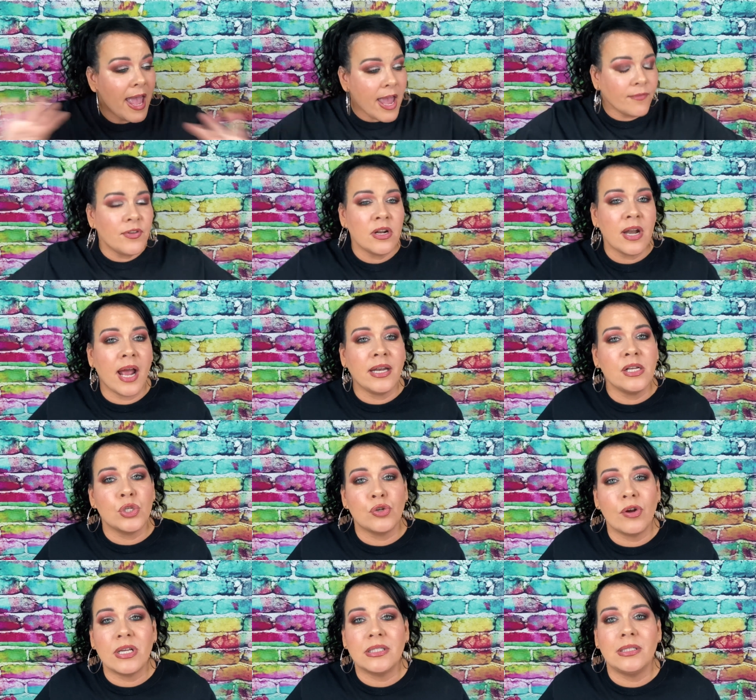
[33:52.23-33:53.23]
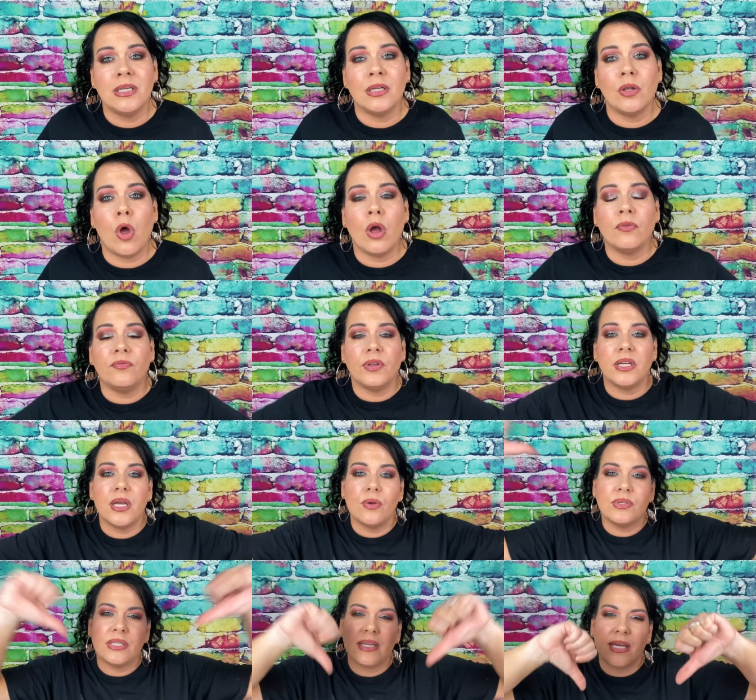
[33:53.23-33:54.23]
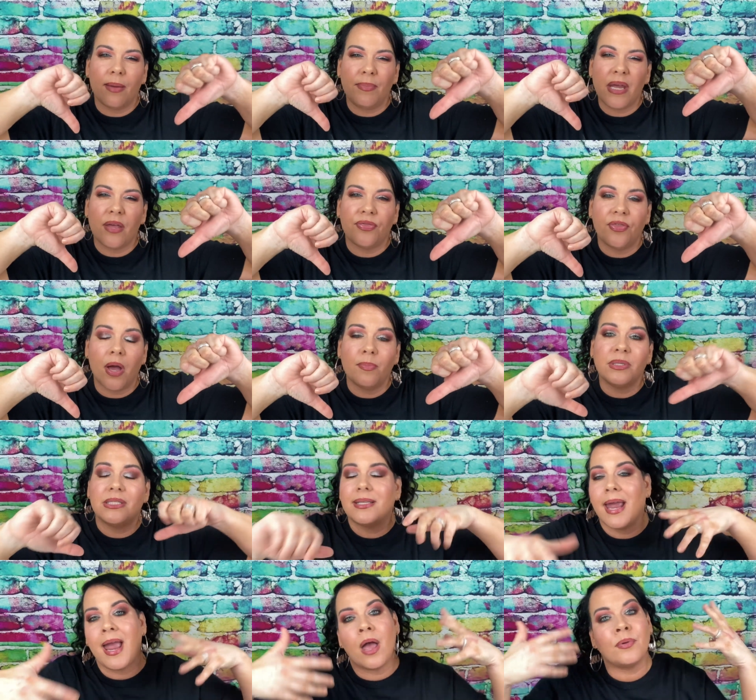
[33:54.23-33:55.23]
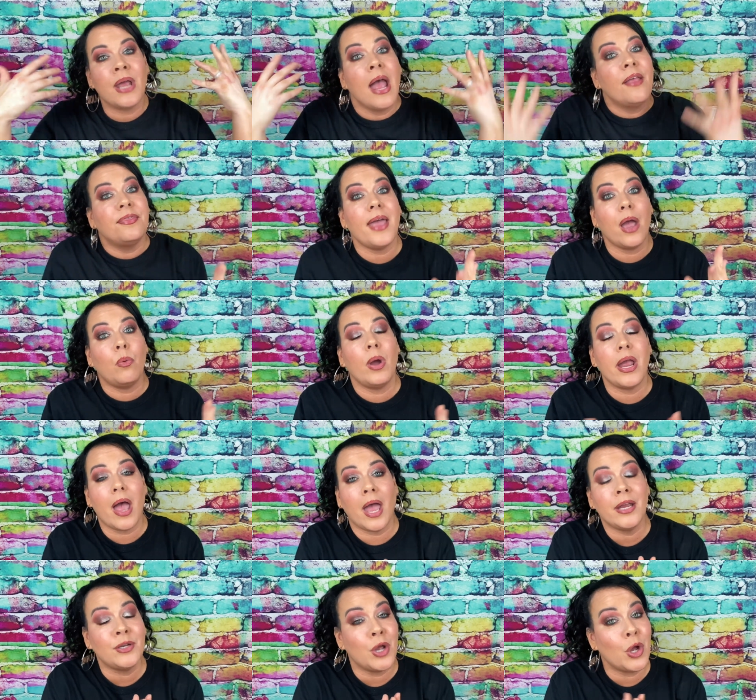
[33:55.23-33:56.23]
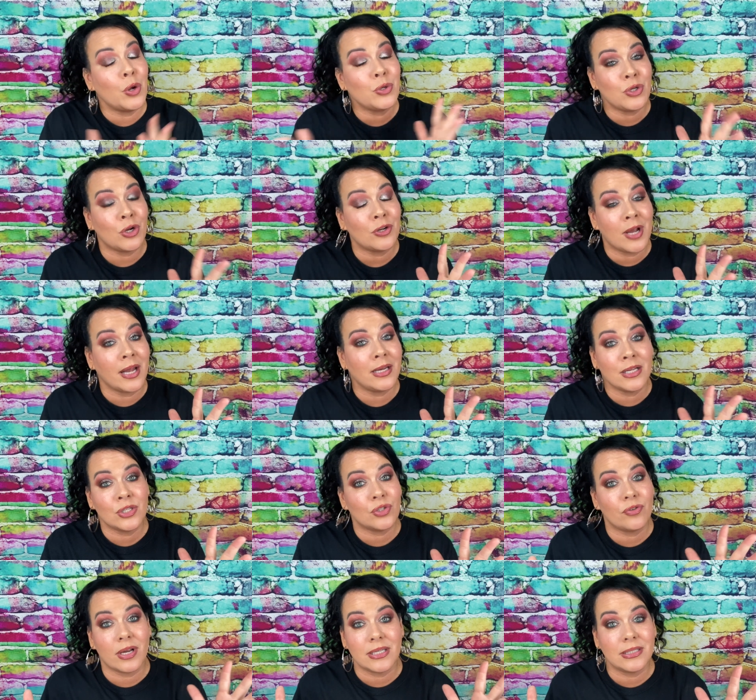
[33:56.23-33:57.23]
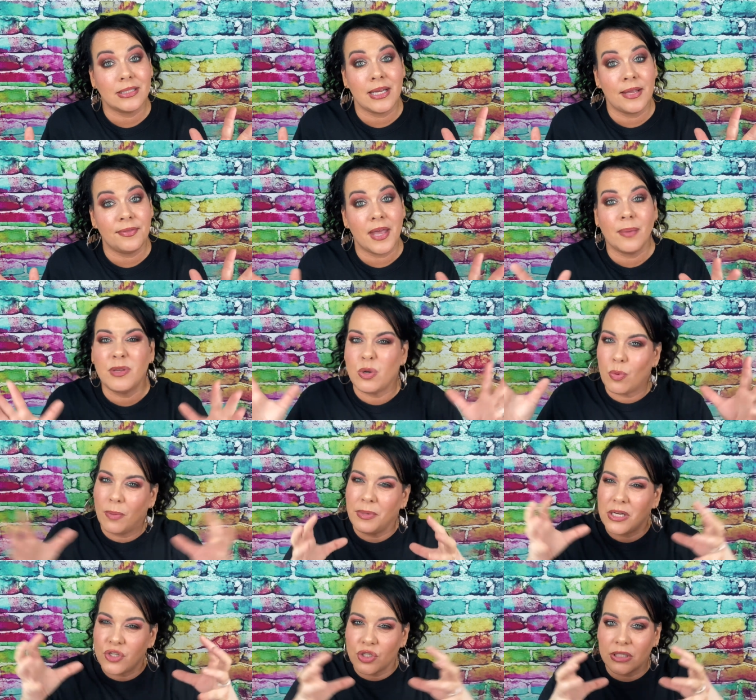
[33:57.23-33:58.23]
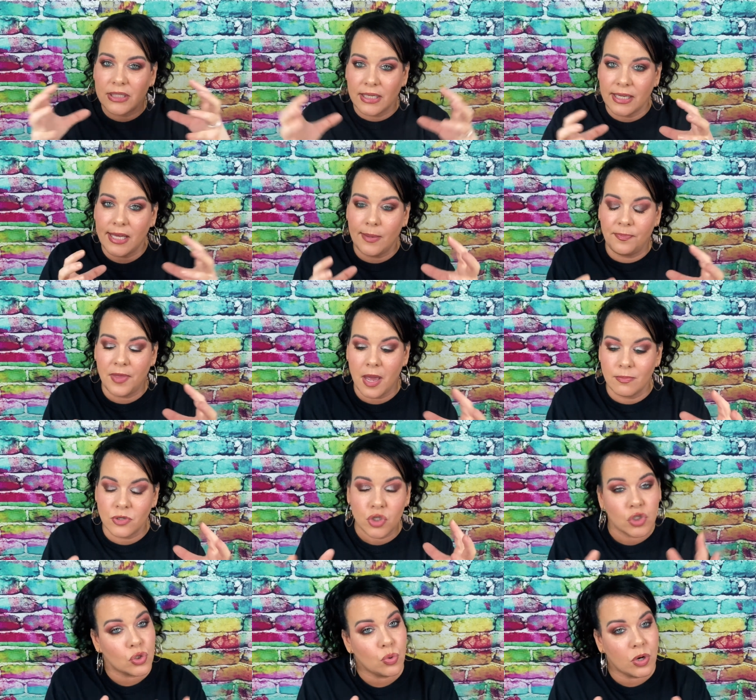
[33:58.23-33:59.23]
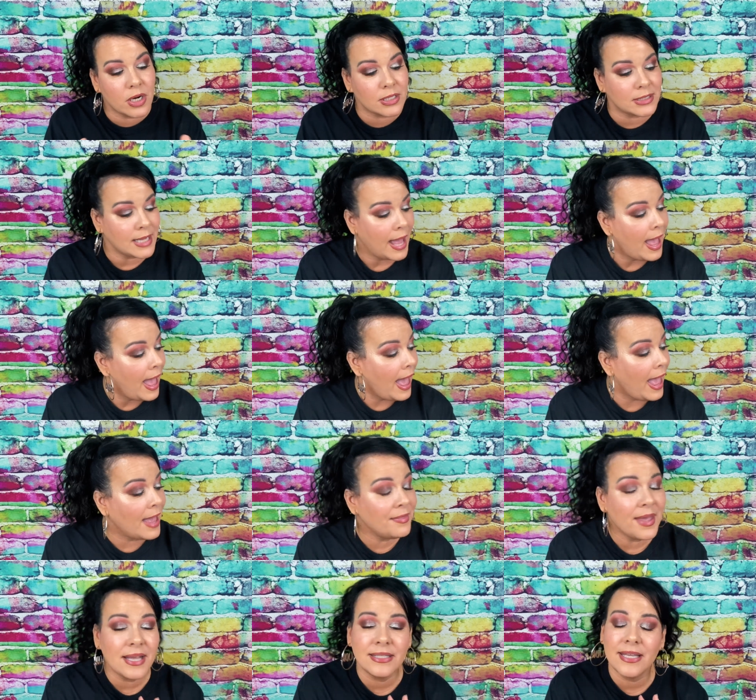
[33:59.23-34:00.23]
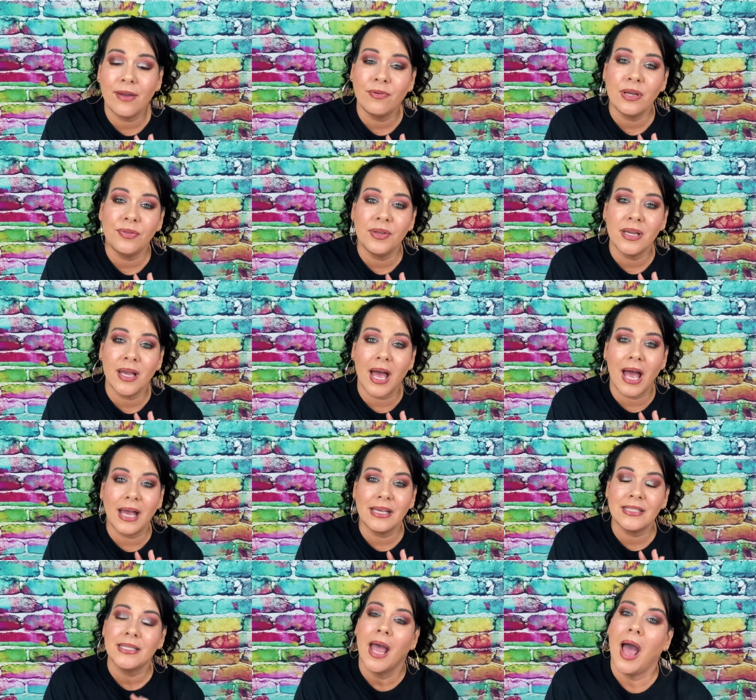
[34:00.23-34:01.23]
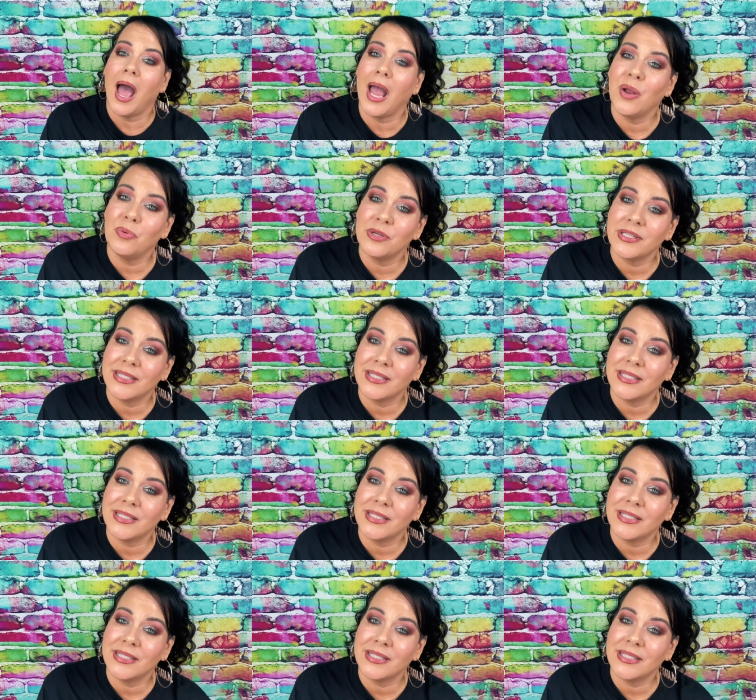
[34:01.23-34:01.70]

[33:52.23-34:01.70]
if you're not interested in long videos, then give me a thumbs down. That way I know you're not interested in them. You want me to just to keep them short. And that's everything, guys. I will